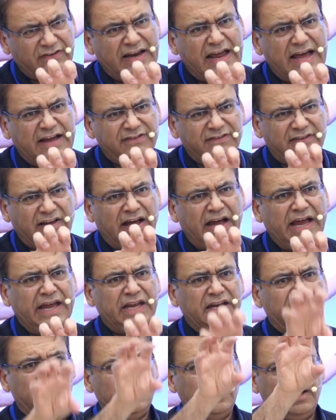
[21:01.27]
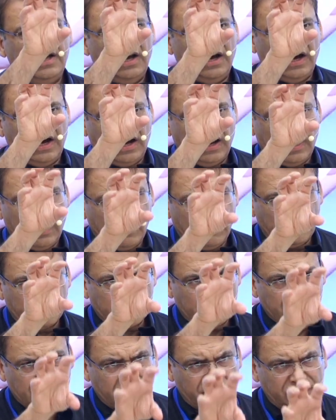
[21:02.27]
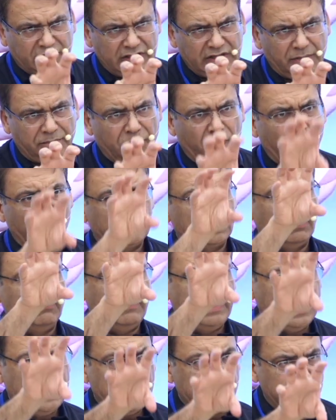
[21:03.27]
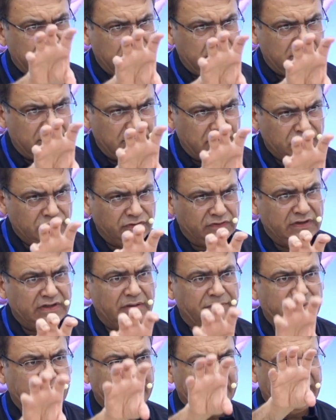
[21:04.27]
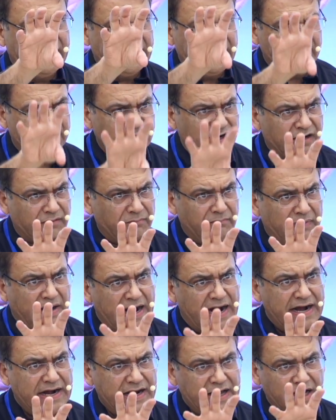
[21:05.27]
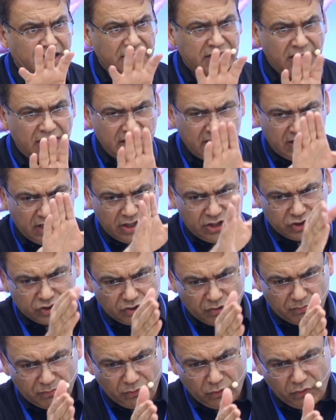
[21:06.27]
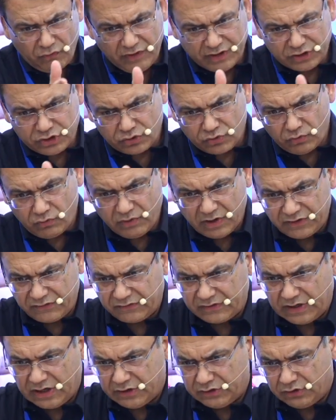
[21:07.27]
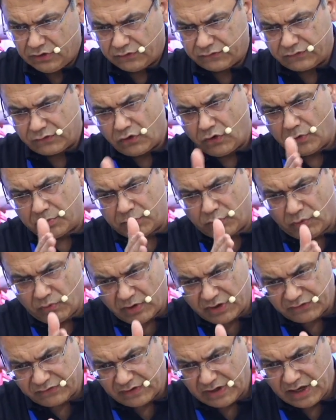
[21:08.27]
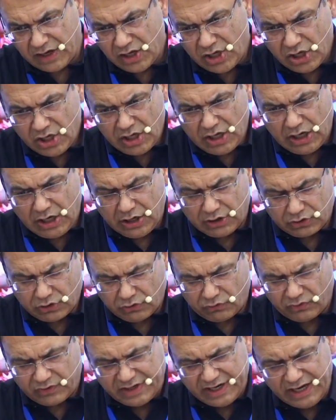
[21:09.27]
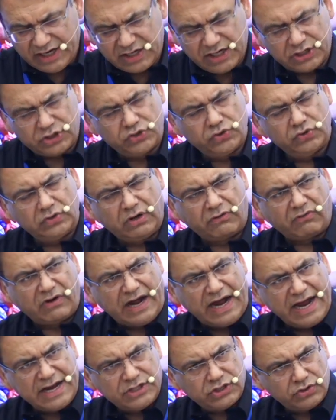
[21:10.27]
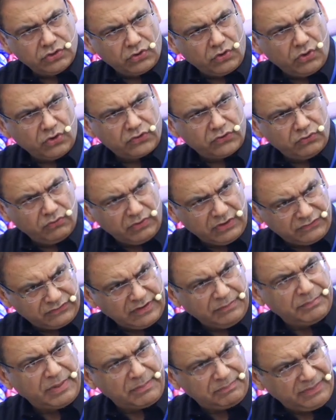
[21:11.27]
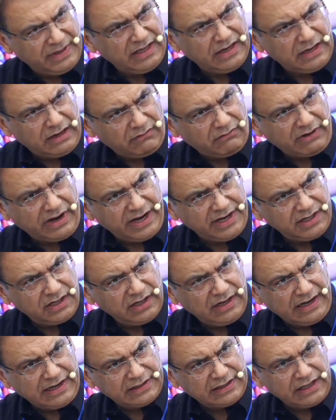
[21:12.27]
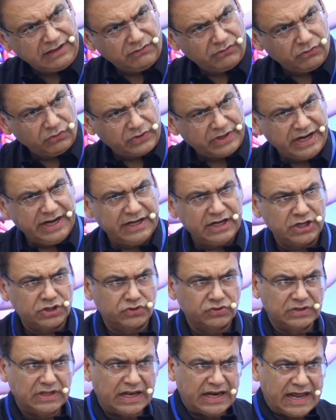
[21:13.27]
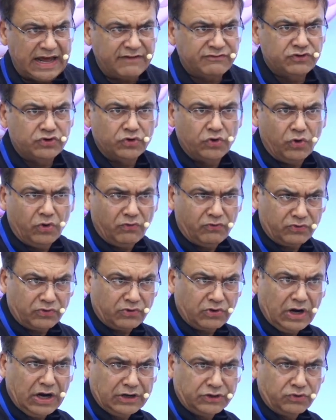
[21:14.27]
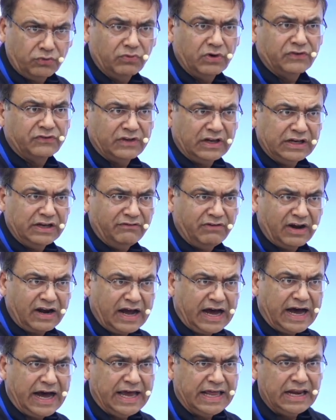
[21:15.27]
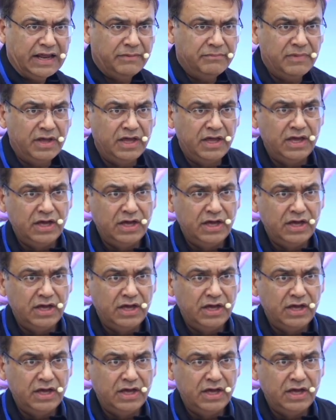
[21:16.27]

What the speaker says: stack sign, you see the portal vein, you see the pancreatic duct, bile duct, you move it towards your scope, towards the, rotate it to the right to go towards the papilla, right? And then rotate it to the left to go towards the liver hilum.